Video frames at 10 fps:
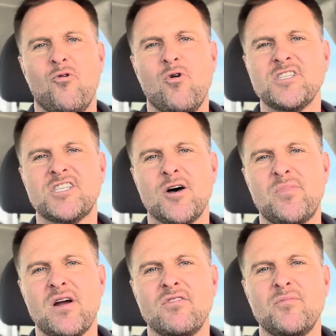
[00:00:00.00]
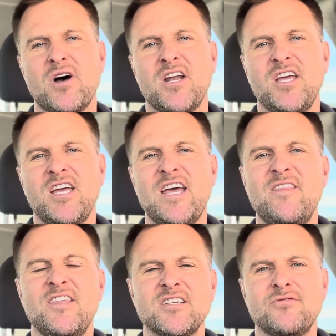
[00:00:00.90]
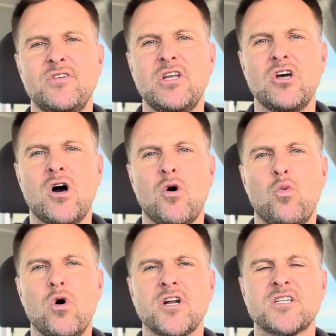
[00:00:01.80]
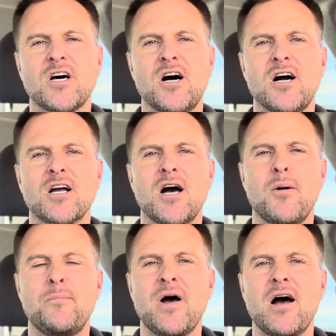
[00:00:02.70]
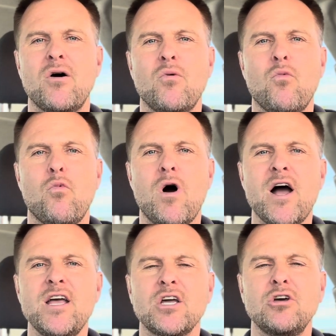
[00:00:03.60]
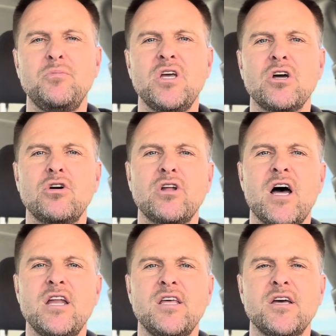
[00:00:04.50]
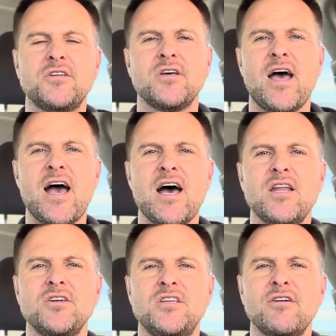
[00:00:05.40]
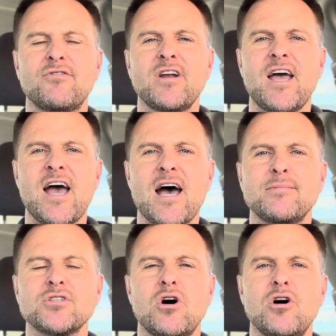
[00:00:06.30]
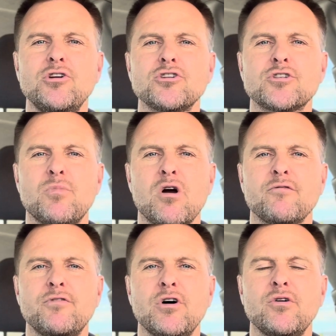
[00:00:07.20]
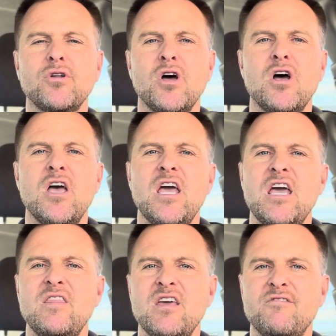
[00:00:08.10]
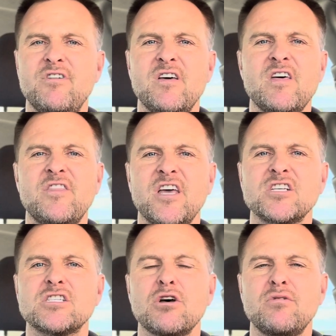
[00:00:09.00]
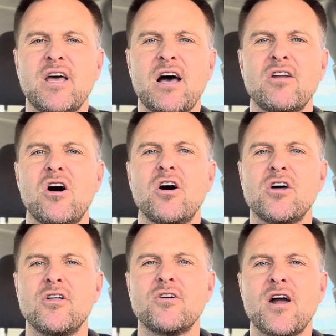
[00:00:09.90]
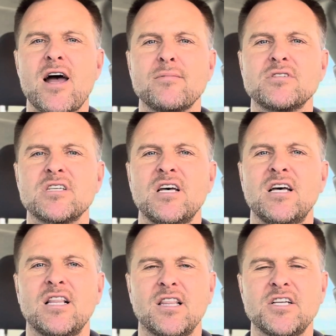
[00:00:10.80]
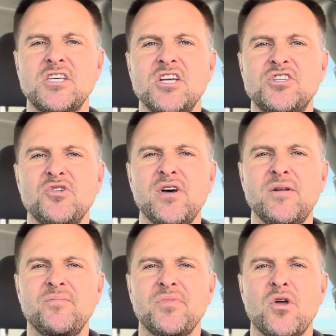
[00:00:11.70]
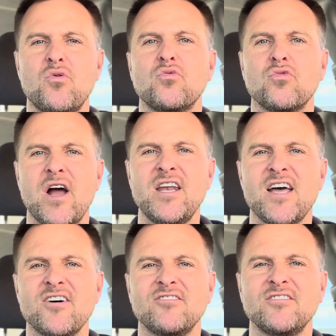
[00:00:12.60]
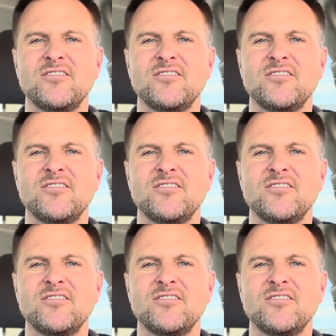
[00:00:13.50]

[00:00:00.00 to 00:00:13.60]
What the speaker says: What's up, everybody? In this video, I want to talk about why it could be a good idea to add different apps on your smartphone in the event that things slow down on other apps. Let's get to it right now.